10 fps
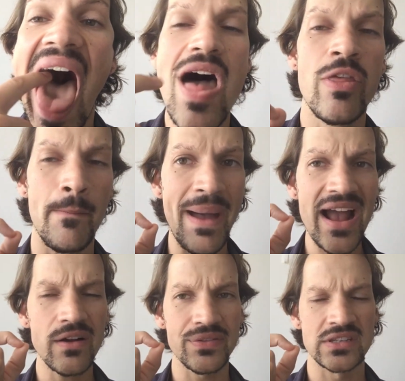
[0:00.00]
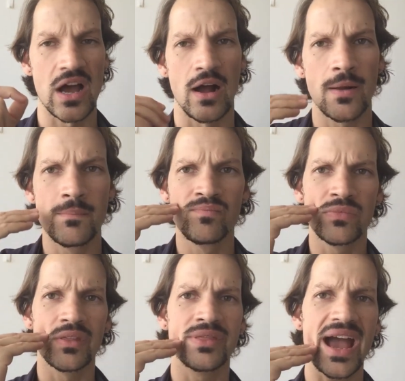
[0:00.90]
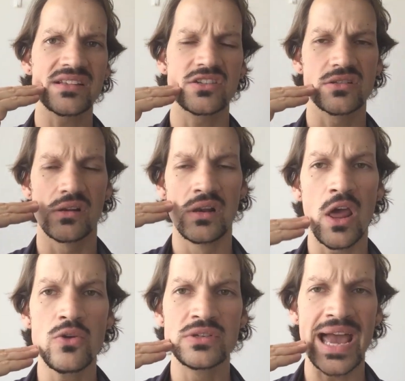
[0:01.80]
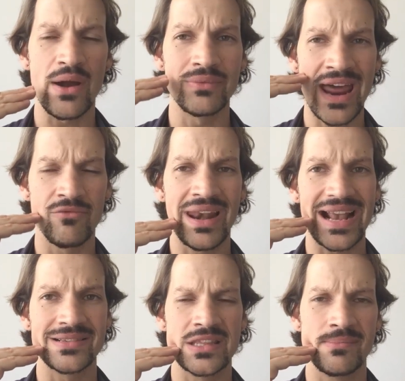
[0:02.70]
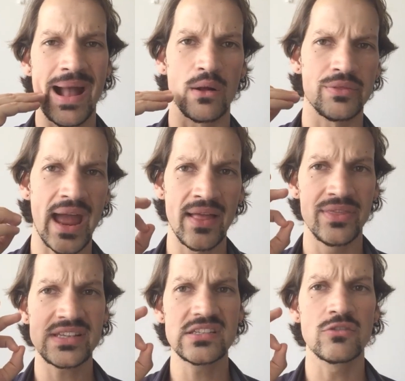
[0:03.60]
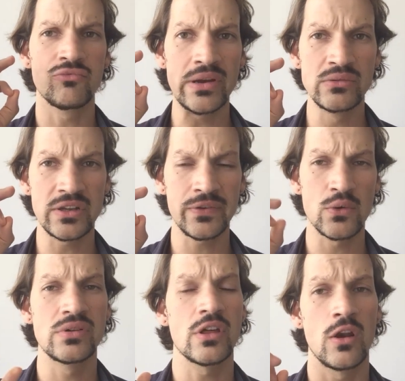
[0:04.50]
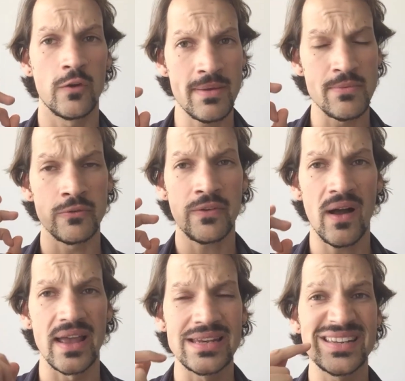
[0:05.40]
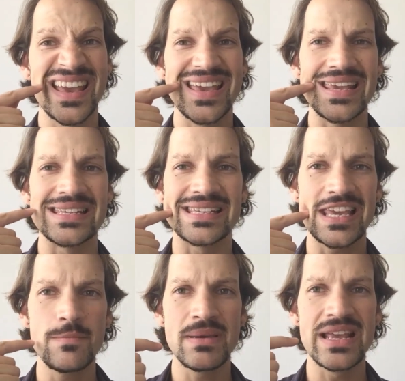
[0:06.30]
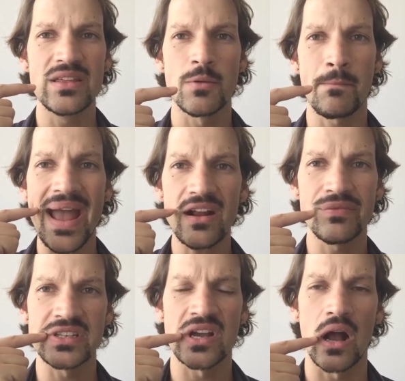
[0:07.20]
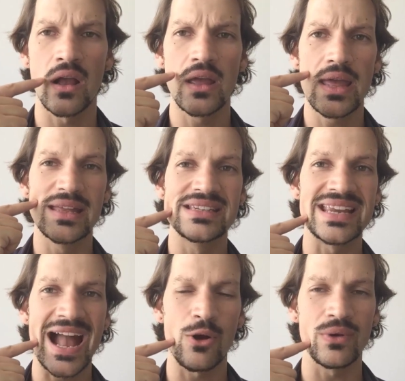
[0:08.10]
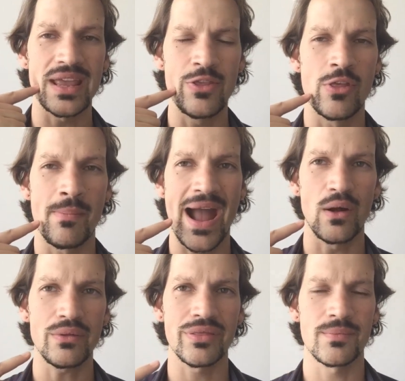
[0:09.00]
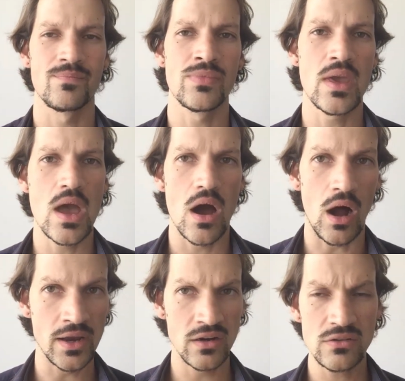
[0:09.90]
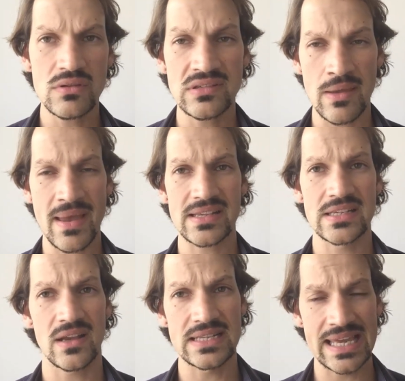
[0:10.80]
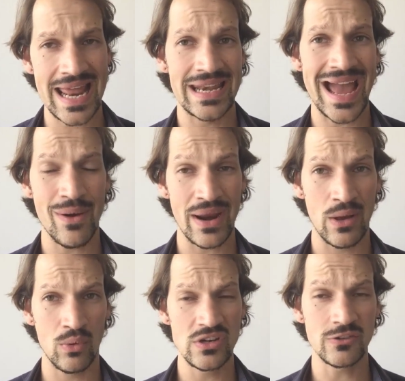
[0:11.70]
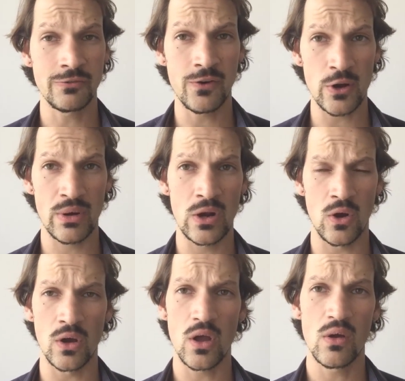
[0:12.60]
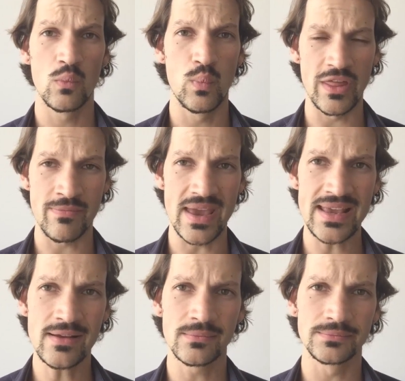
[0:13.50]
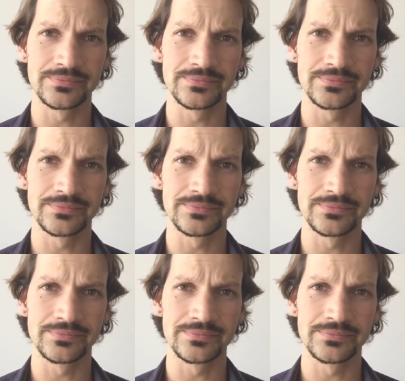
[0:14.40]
the back of the tongue, that's just low down and relaxed in the mouth. And this is the real difficulty that a lot of people find, is keeping the back of the tongue down in the mouth. I'm going to do the same exercise again now, and I want you to follow along with me.